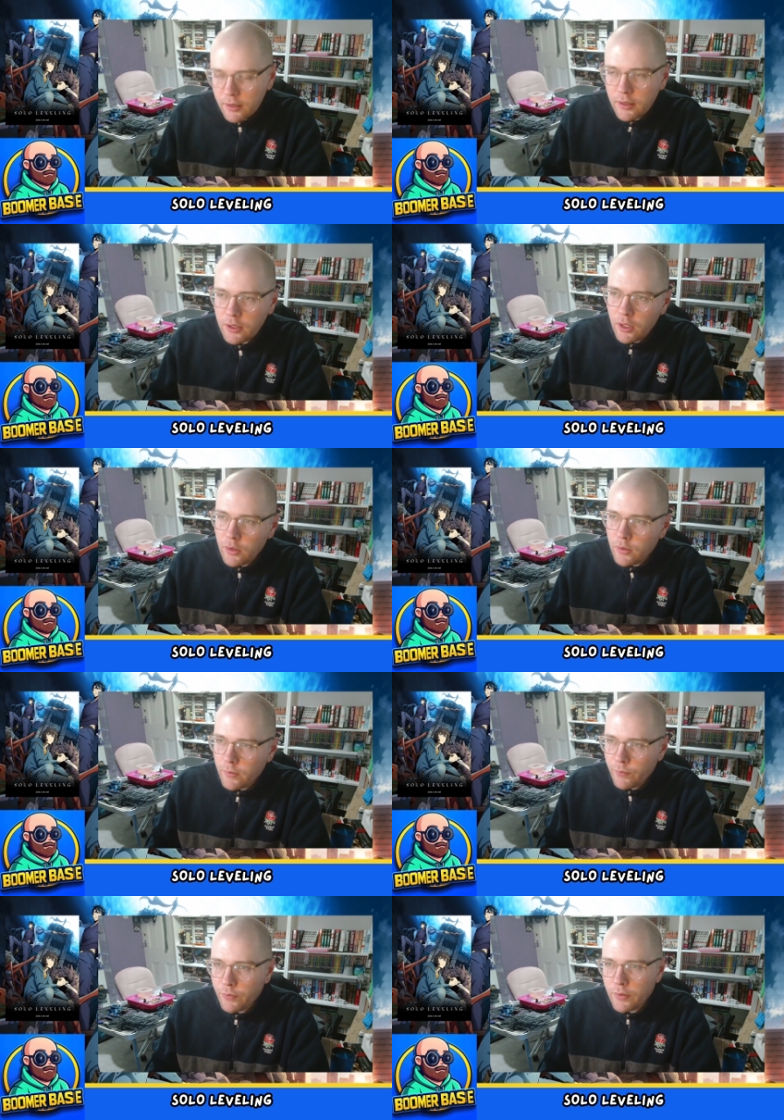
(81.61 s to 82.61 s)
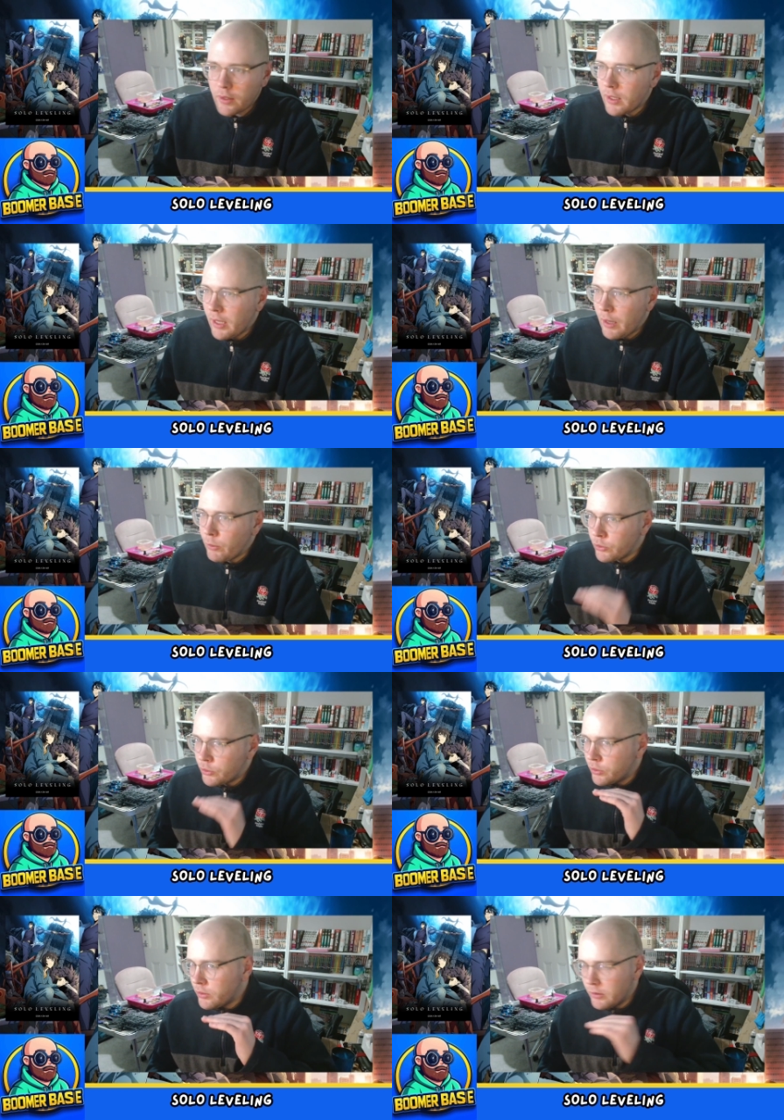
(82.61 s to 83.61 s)
You know, it
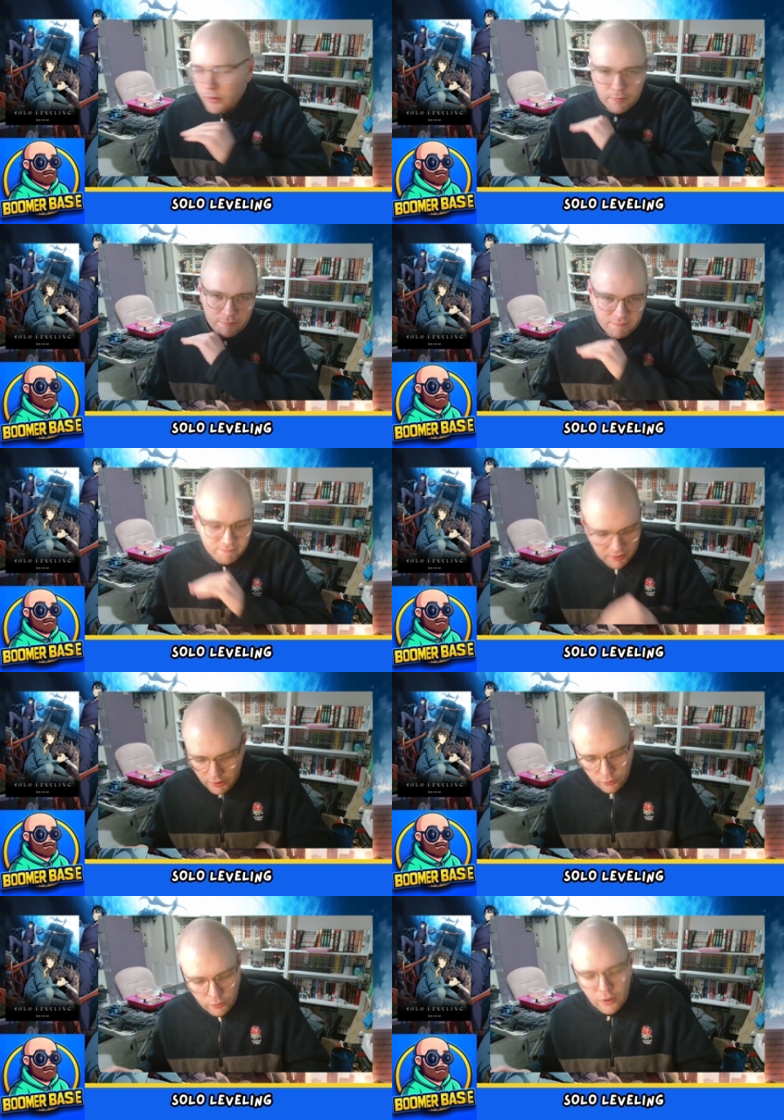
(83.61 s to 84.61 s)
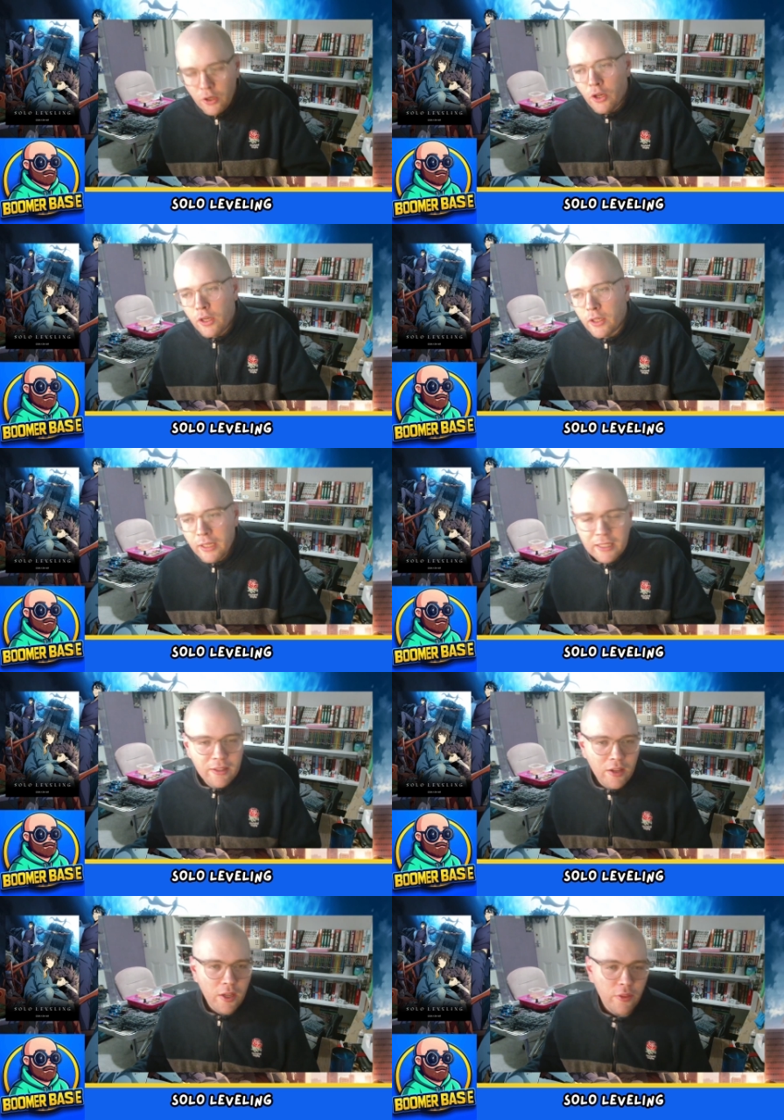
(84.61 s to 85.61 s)
was, you know, not looking
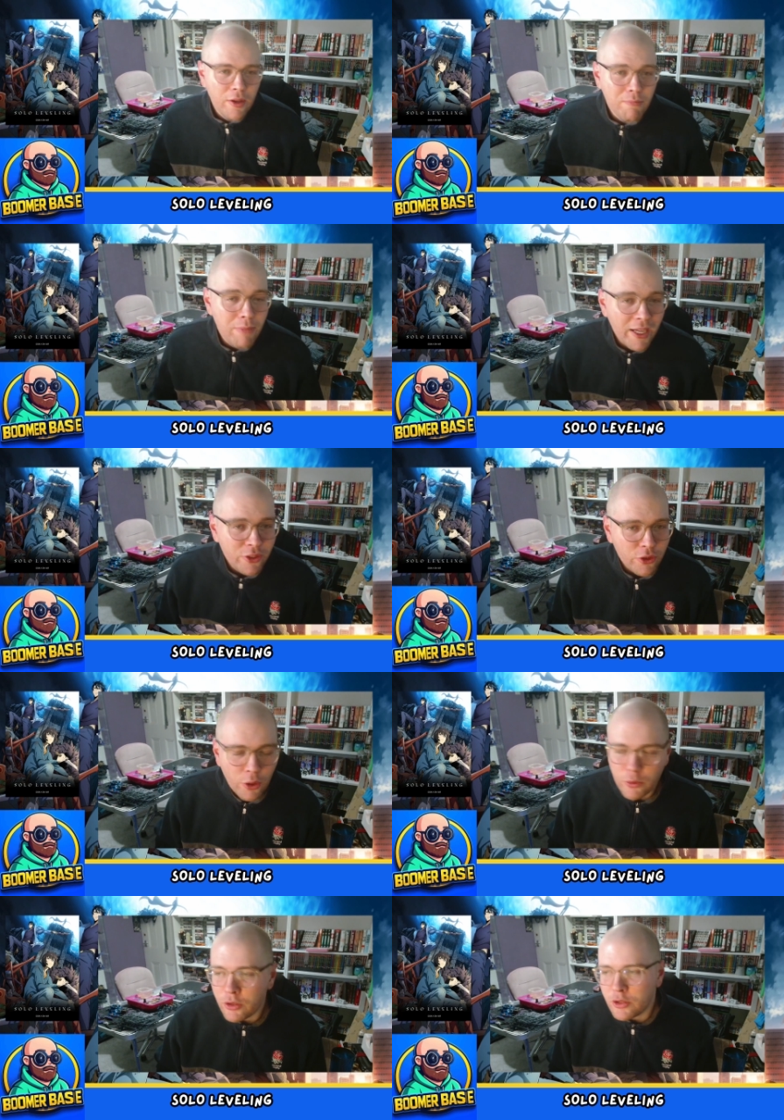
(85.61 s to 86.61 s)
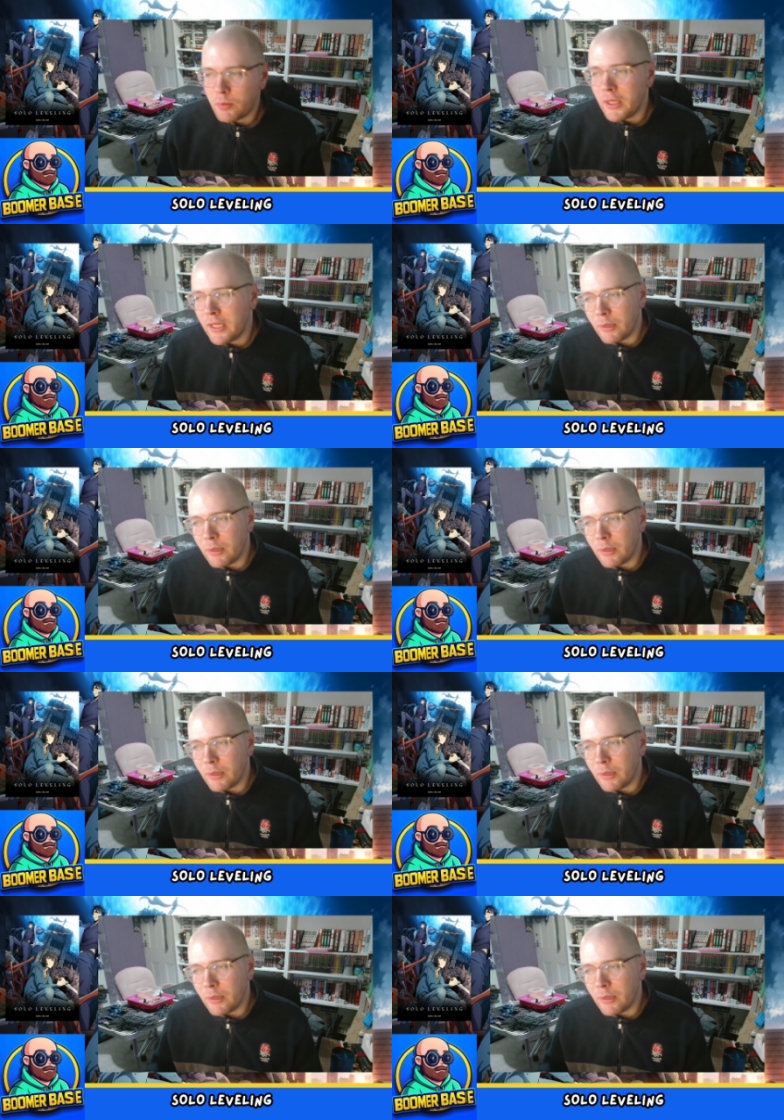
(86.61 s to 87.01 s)
the best, so to speak.